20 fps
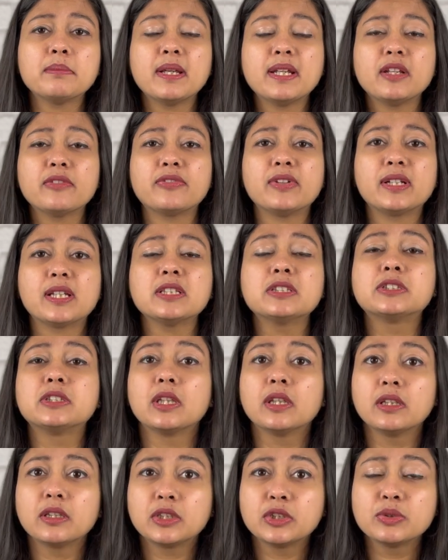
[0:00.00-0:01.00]
benefit is
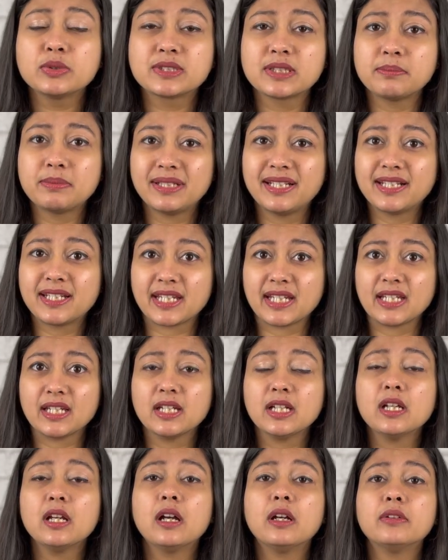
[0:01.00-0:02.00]
usability.
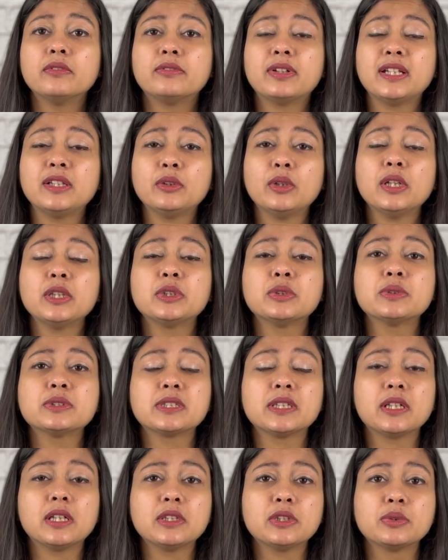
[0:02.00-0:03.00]
When you are
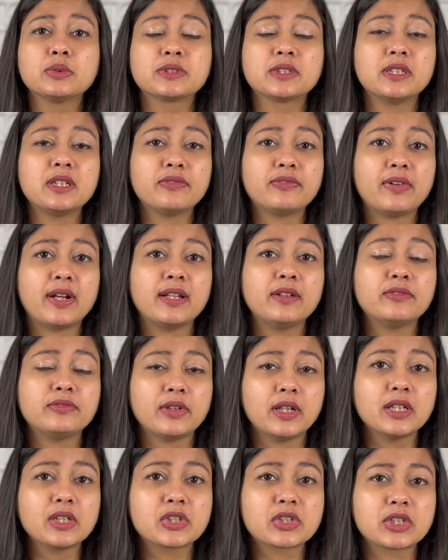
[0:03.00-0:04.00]
using a user-defined
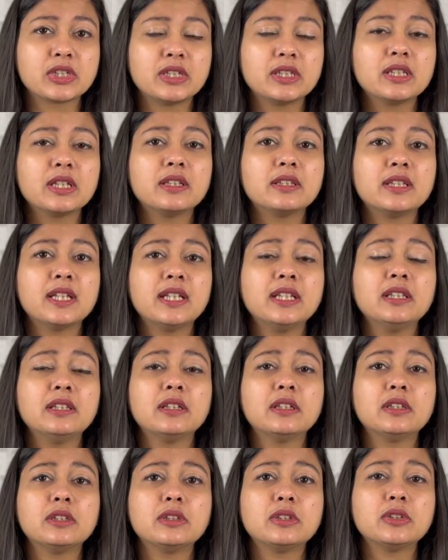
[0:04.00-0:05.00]
function, then
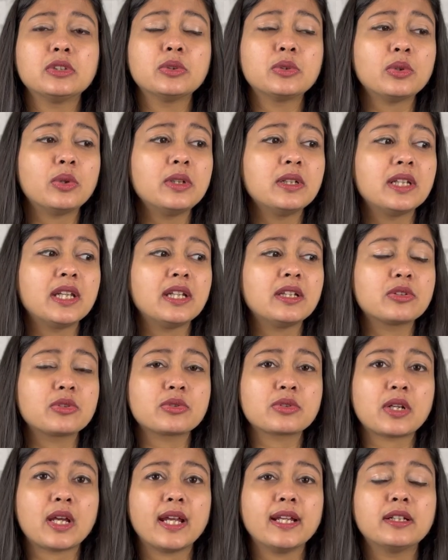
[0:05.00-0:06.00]
you don't need to
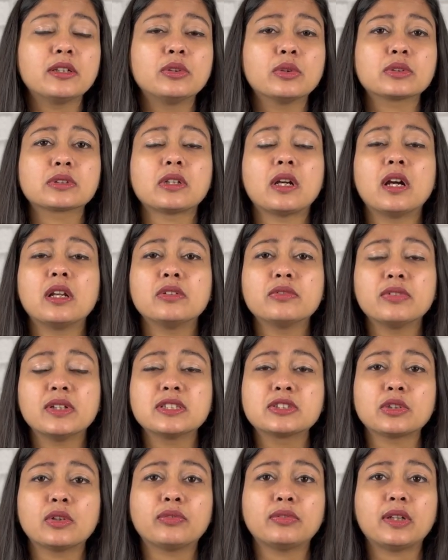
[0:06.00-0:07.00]
write those
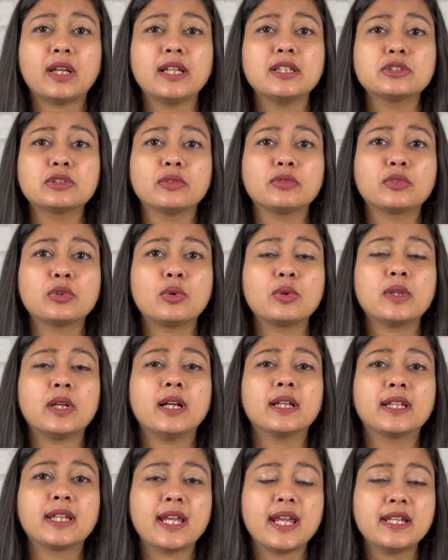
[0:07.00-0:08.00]
hundreds of lines of code
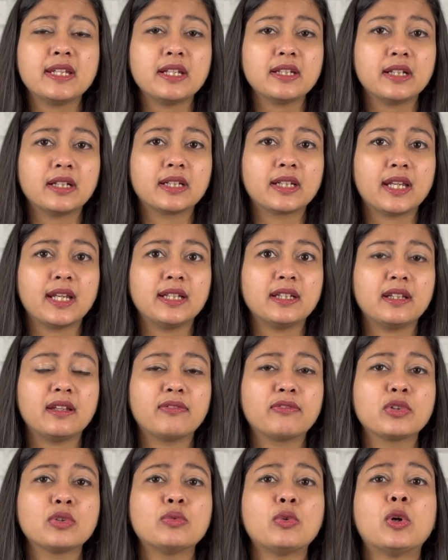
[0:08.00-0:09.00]
again and again
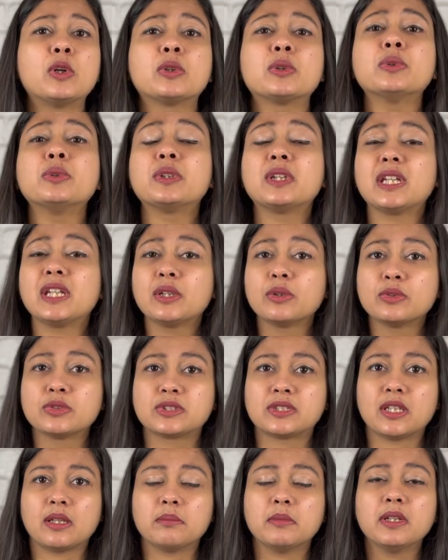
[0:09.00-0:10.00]
if you want to
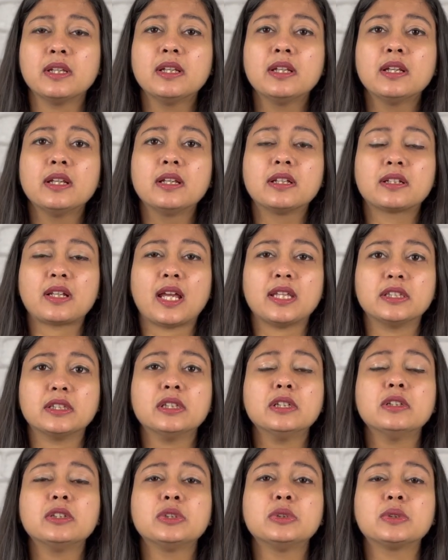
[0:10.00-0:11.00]
reuse them.
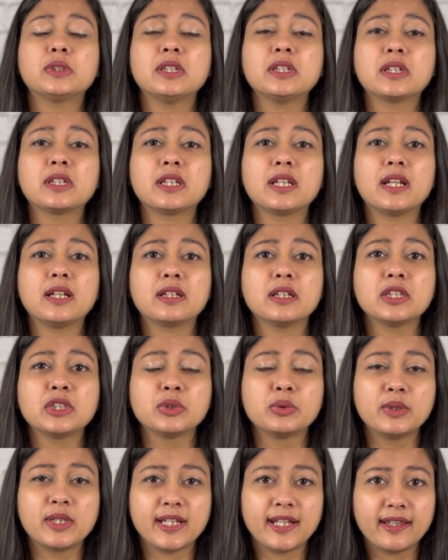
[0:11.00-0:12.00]
Rather, you can create a
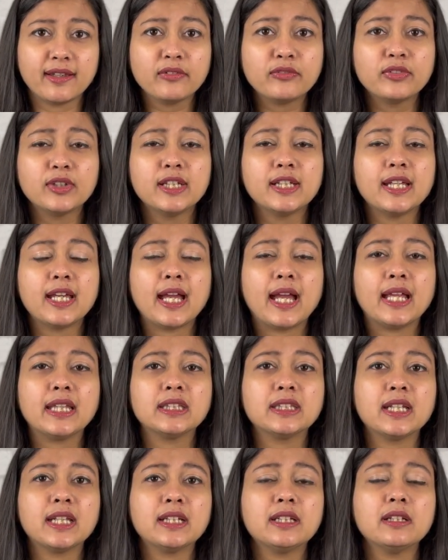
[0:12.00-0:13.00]
UDF,
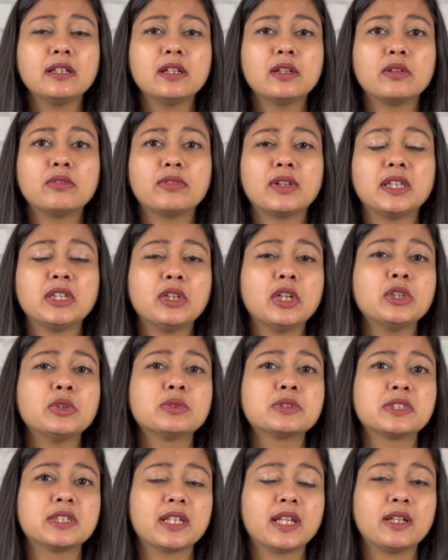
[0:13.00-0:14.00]
and then when you're
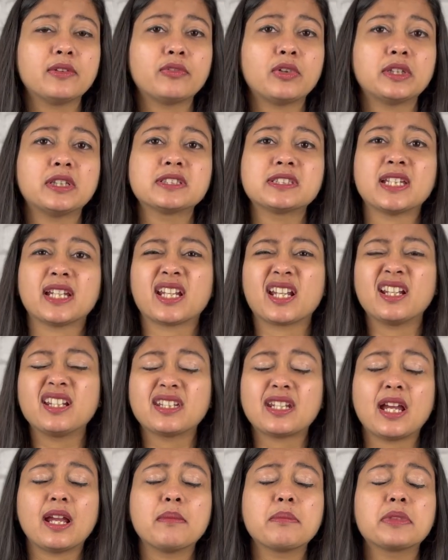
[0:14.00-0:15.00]
using it for the
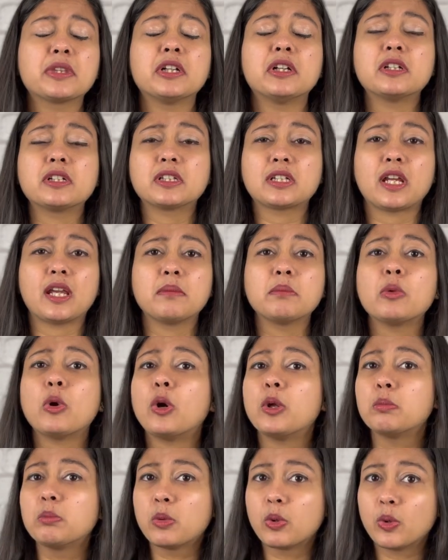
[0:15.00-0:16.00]
second time, third time
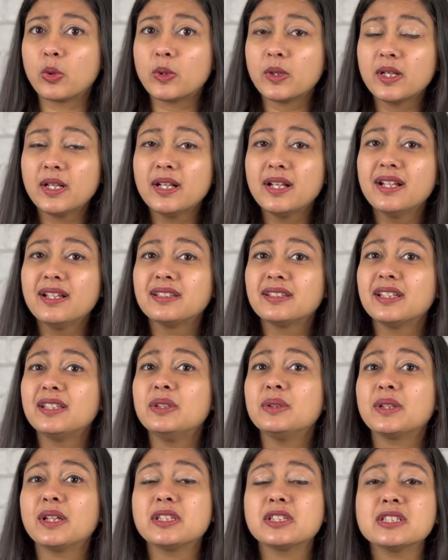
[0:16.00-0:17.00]
or more, then
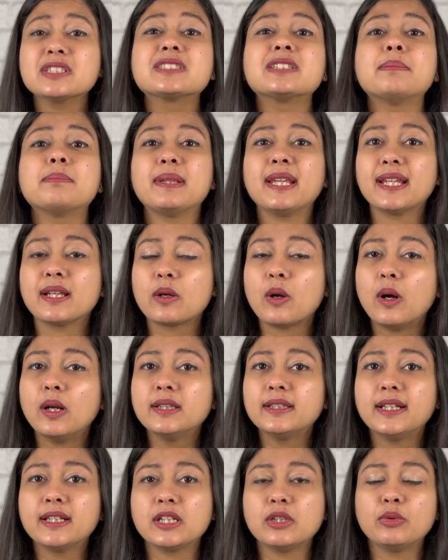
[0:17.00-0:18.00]
you can just simply
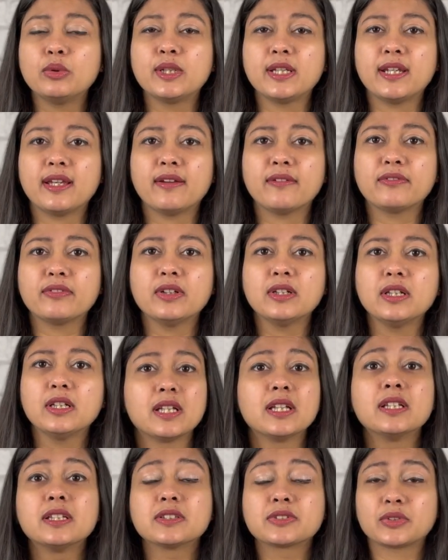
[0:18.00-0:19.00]
call that UDF.
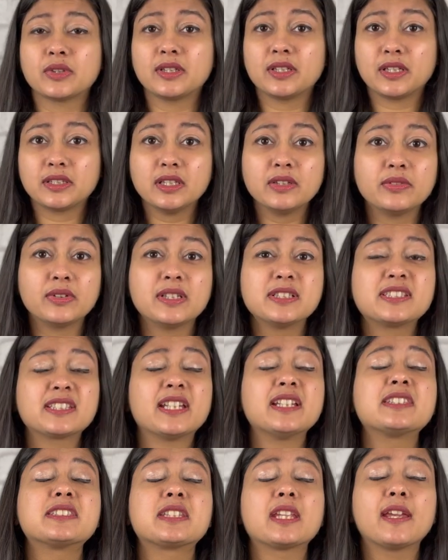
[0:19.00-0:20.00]
So in other words,
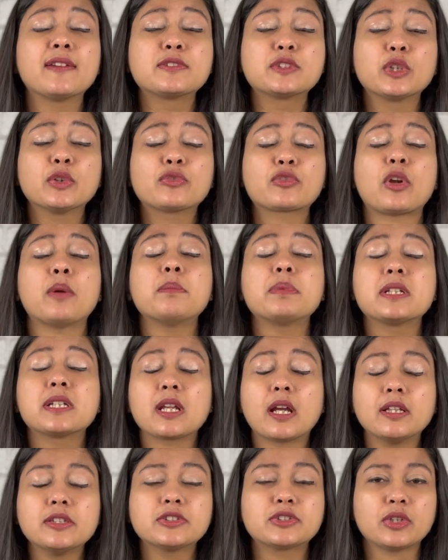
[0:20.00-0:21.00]
it saves you from
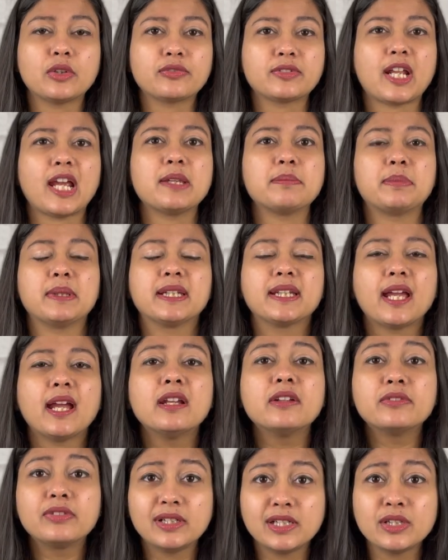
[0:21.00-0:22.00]
tons of typing
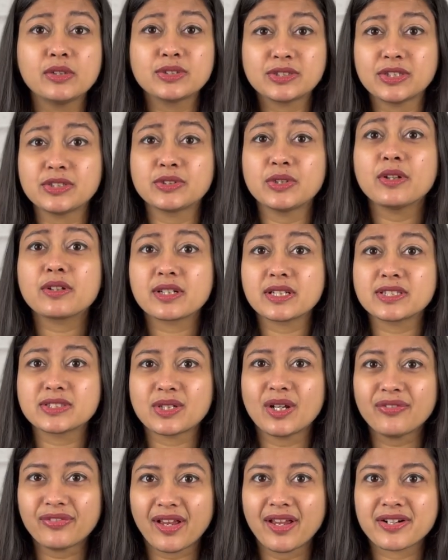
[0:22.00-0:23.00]
and reduces your
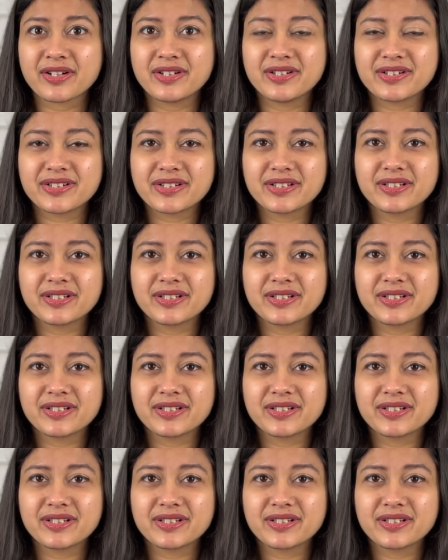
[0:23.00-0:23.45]
risk of error.